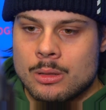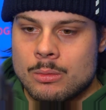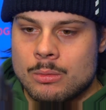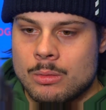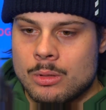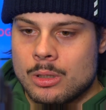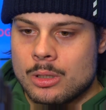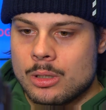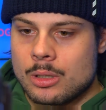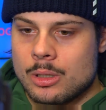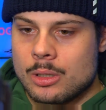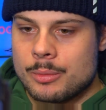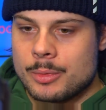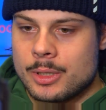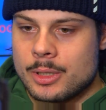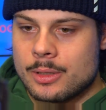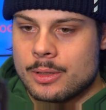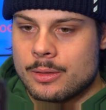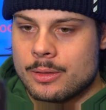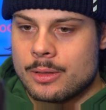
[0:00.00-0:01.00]
Well, I
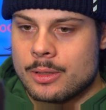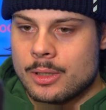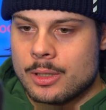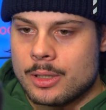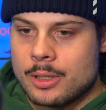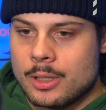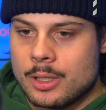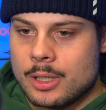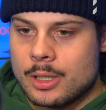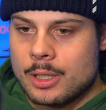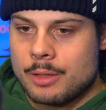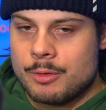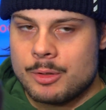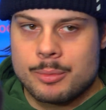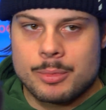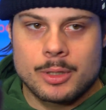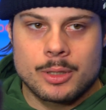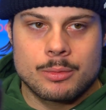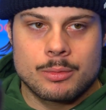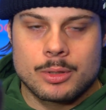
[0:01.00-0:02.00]
mean, I think
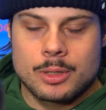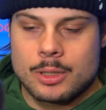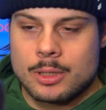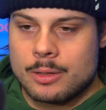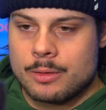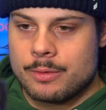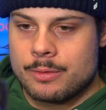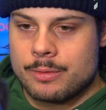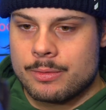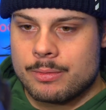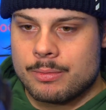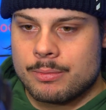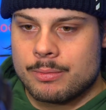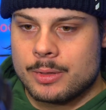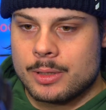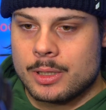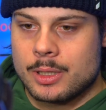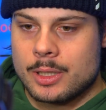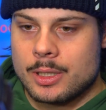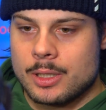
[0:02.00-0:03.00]
everybody would. I've
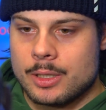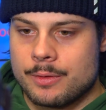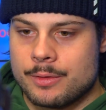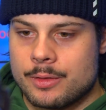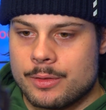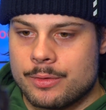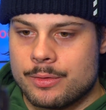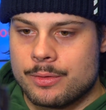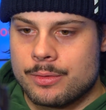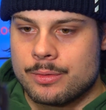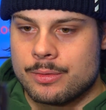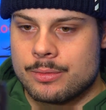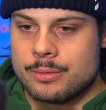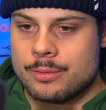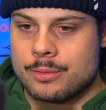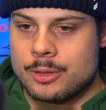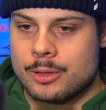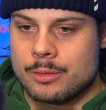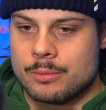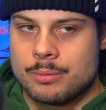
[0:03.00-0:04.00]
been lucky enough to,
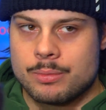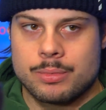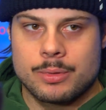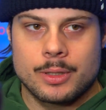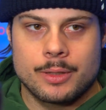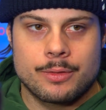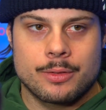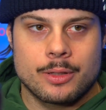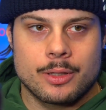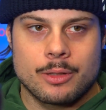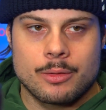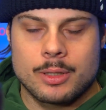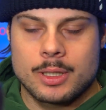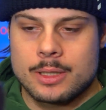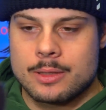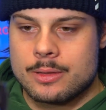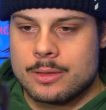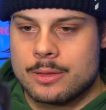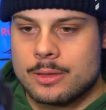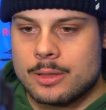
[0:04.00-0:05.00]
play for the
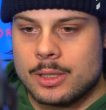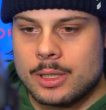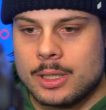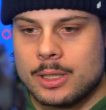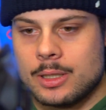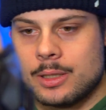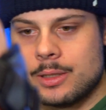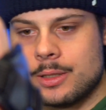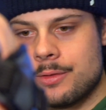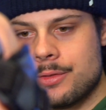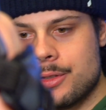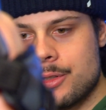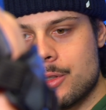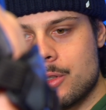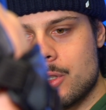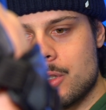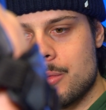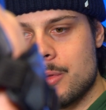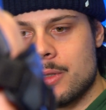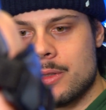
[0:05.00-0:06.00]
U.S. In different
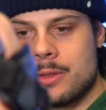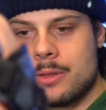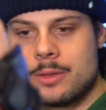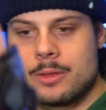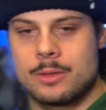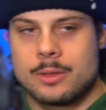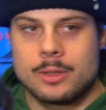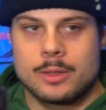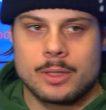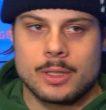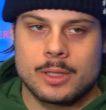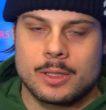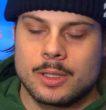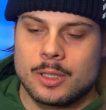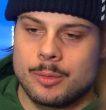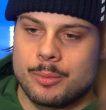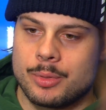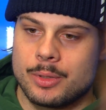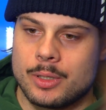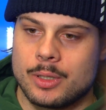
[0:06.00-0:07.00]
tournaments, at the
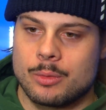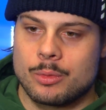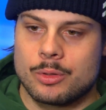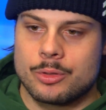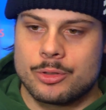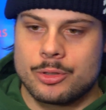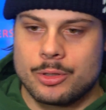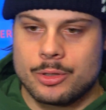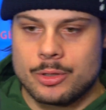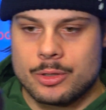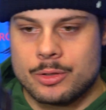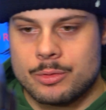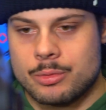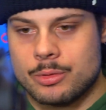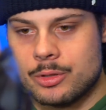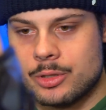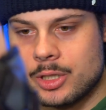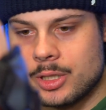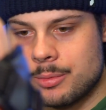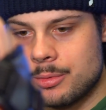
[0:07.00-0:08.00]
NTDP, World Juniors,
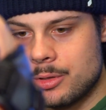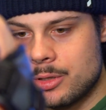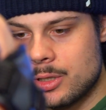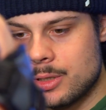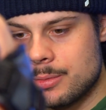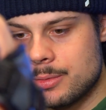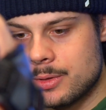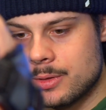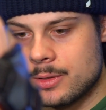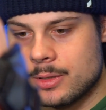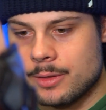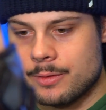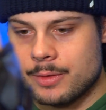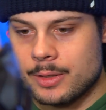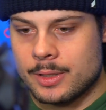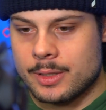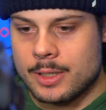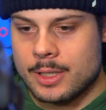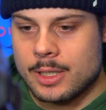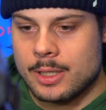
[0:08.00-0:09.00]
World Championships, and stuff
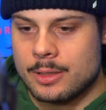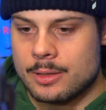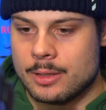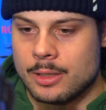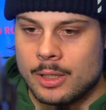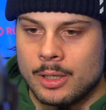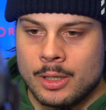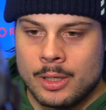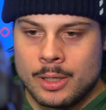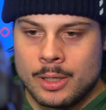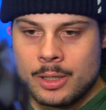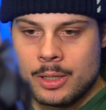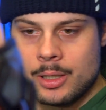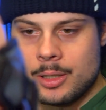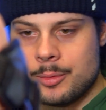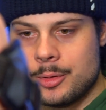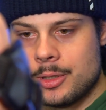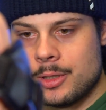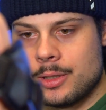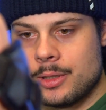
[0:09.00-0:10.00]
like that. And I
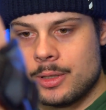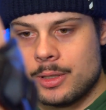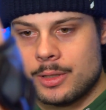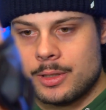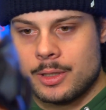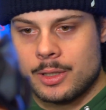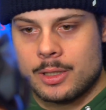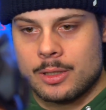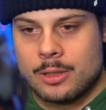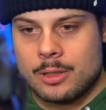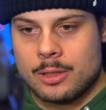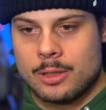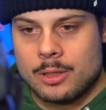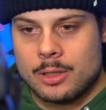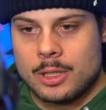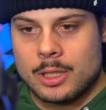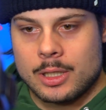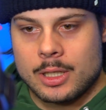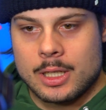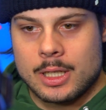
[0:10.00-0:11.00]
mean, and I think a
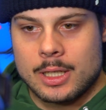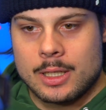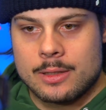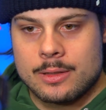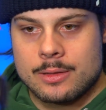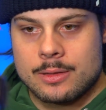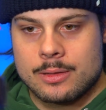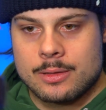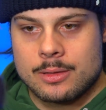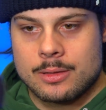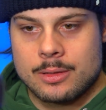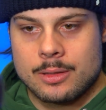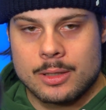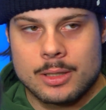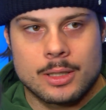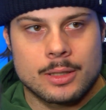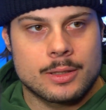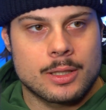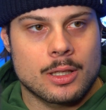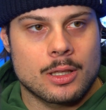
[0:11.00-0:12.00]
lot of guys
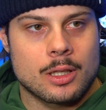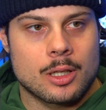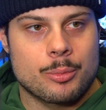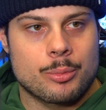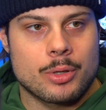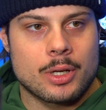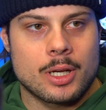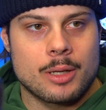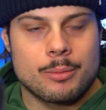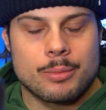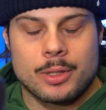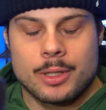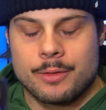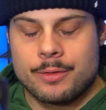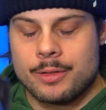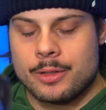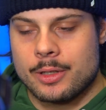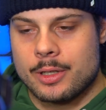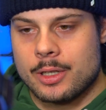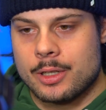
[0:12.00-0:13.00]
take a lot of pride in playing
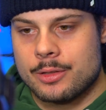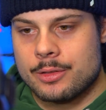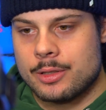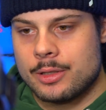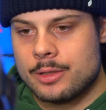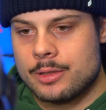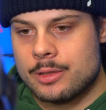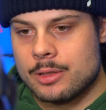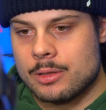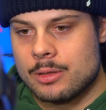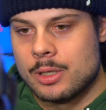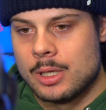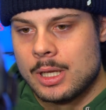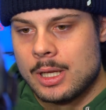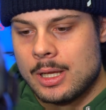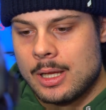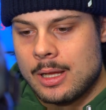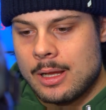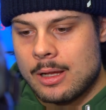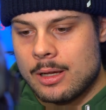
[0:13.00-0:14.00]
for their country. So,
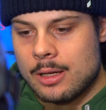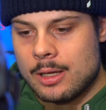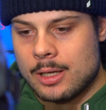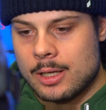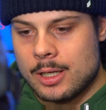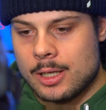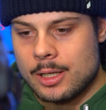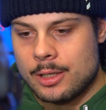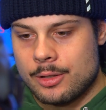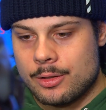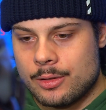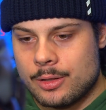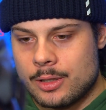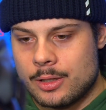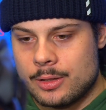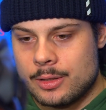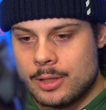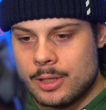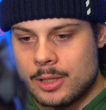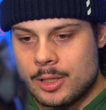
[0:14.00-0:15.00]

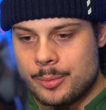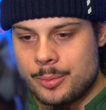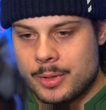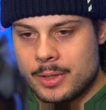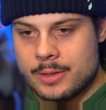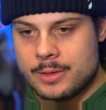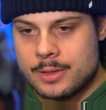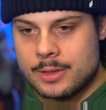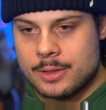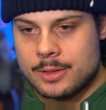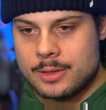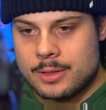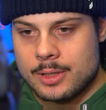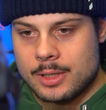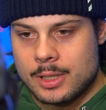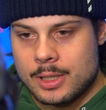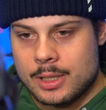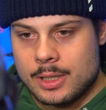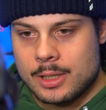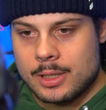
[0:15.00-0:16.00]
the Olympics is,
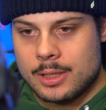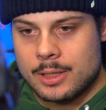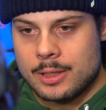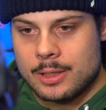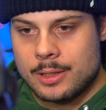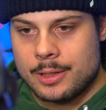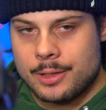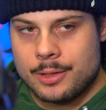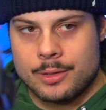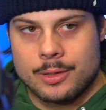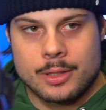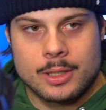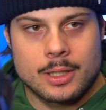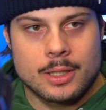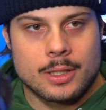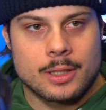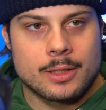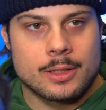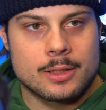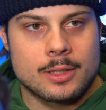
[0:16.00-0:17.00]
kind
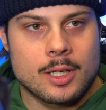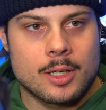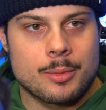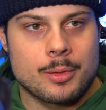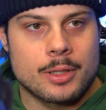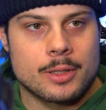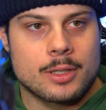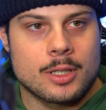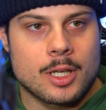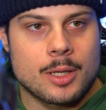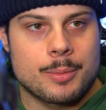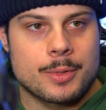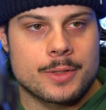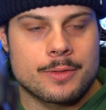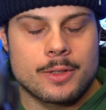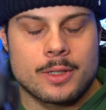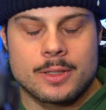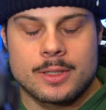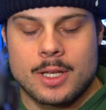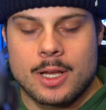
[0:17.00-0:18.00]
of at the top of the top as
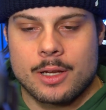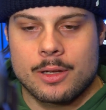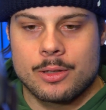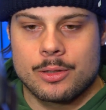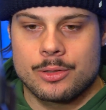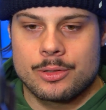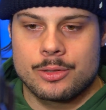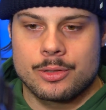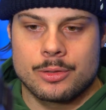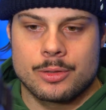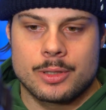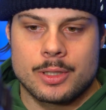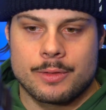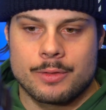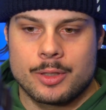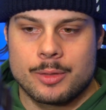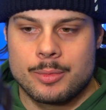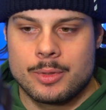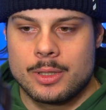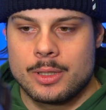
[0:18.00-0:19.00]
far as that goes. So, it'd
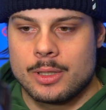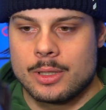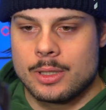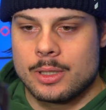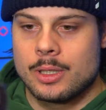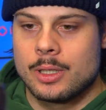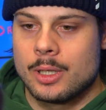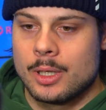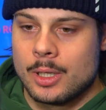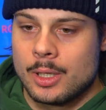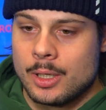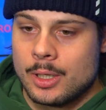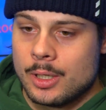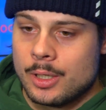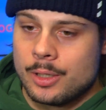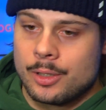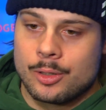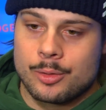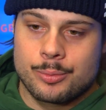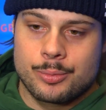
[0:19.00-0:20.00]
definitely
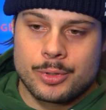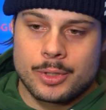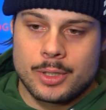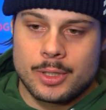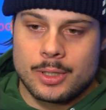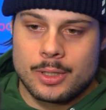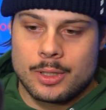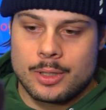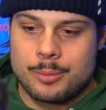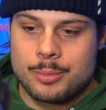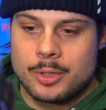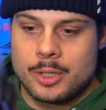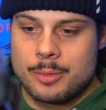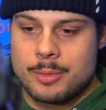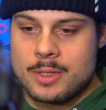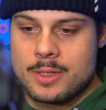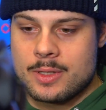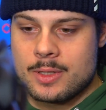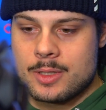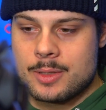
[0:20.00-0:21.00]
be, pretty
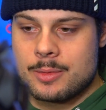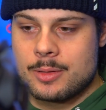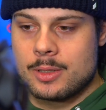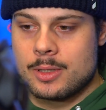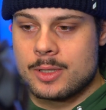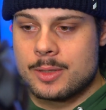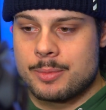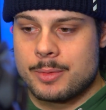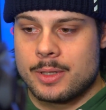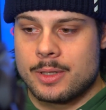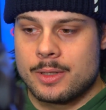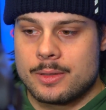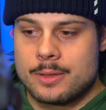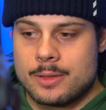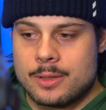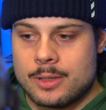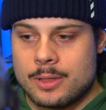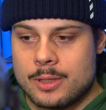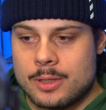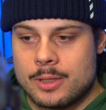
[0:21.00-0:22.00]
amazing experience
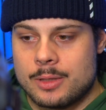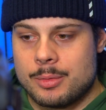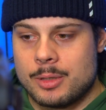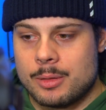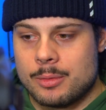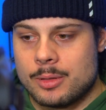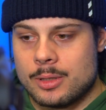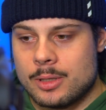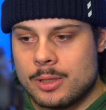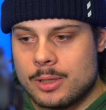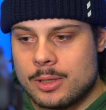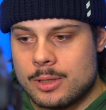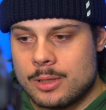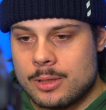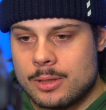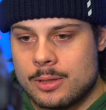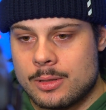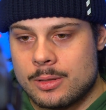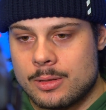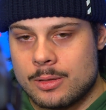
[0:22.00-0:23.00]
to be able to,
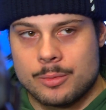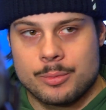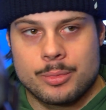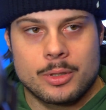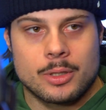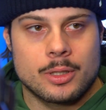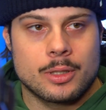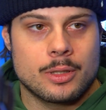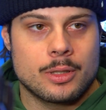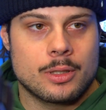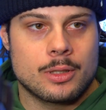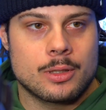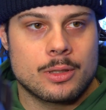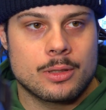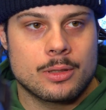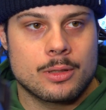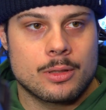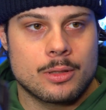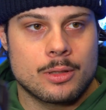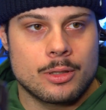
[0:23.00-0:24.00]
put on
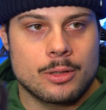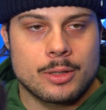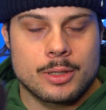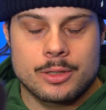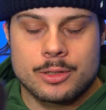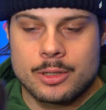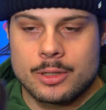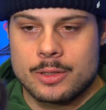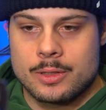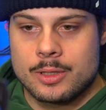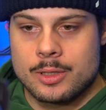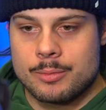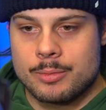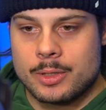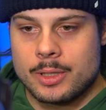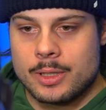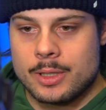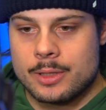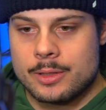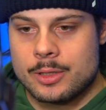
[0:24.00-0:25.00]
the U.S. jersey and
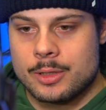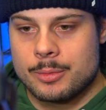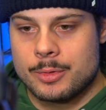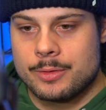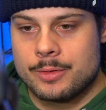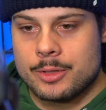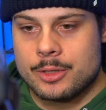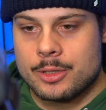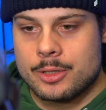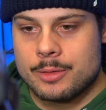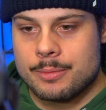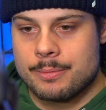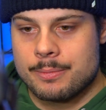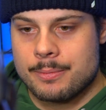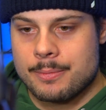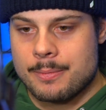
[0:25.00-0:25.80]
play in that tournament for sure.